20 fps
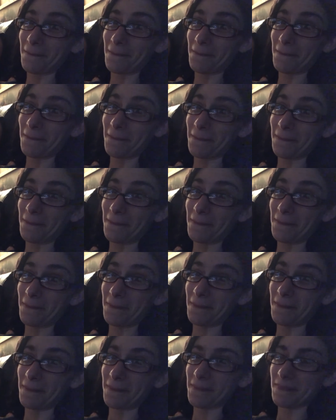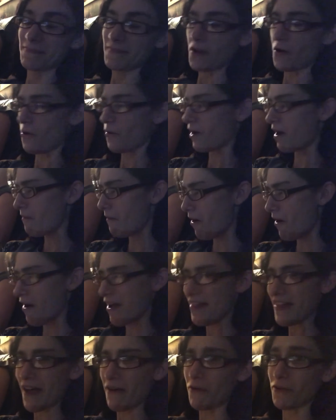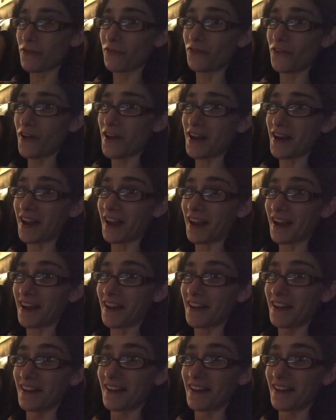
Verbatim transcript: Yeah. Oh, come on, that was funny.